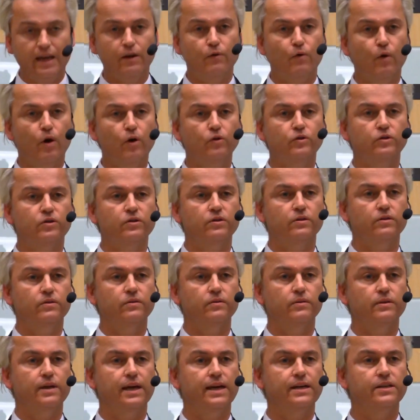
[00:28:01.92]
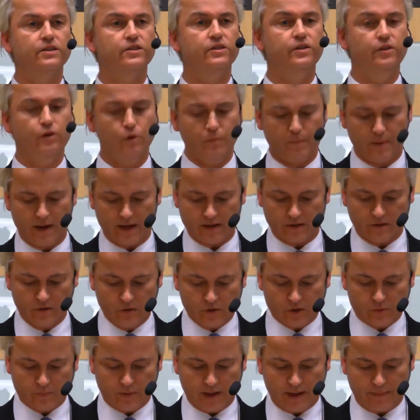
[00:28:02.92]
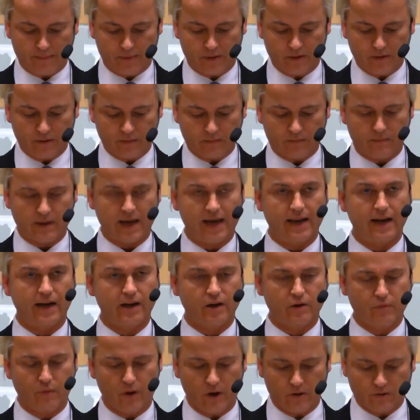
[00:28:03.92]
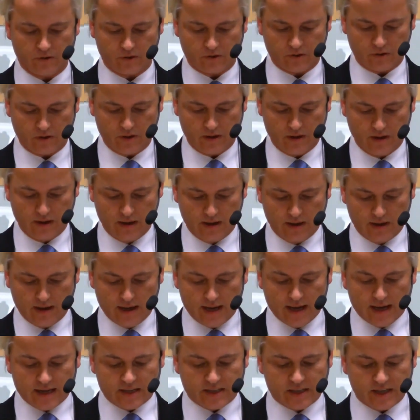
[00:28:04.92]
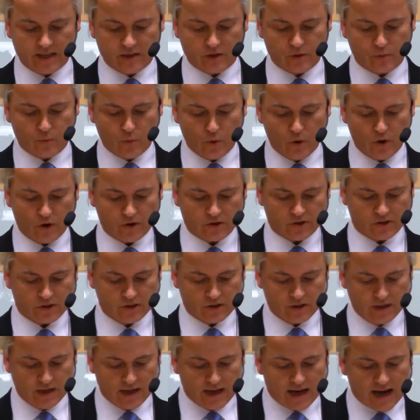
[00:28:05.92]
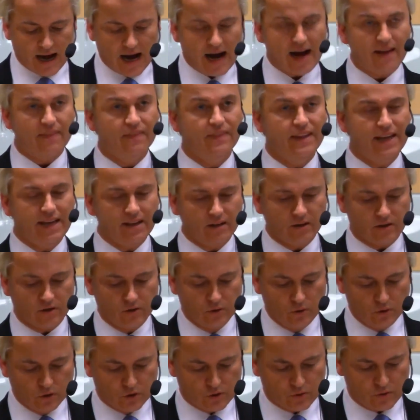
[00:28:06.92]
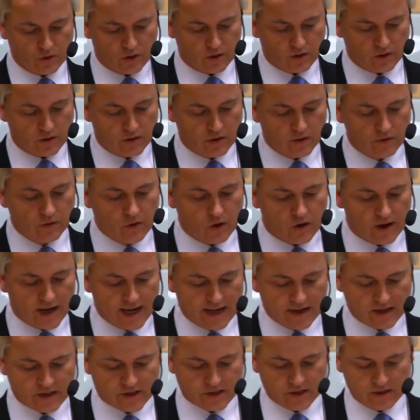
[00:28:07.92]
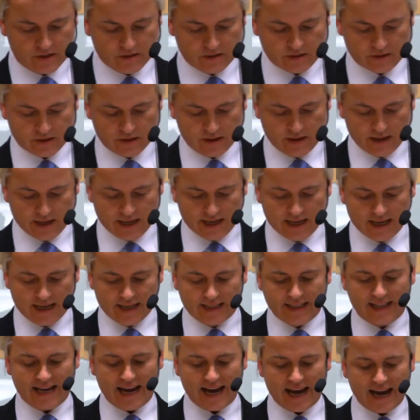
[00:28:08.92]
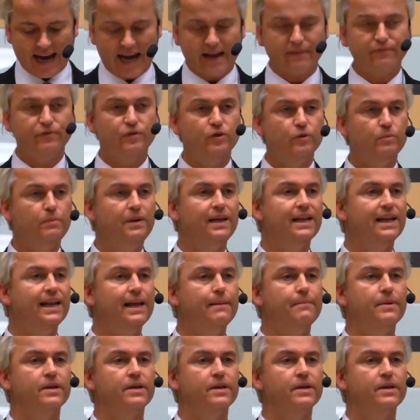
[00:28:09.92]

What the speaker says: He wrote in his newspaper, and I quote, "Since words are neither neutral nor innocent, there have to be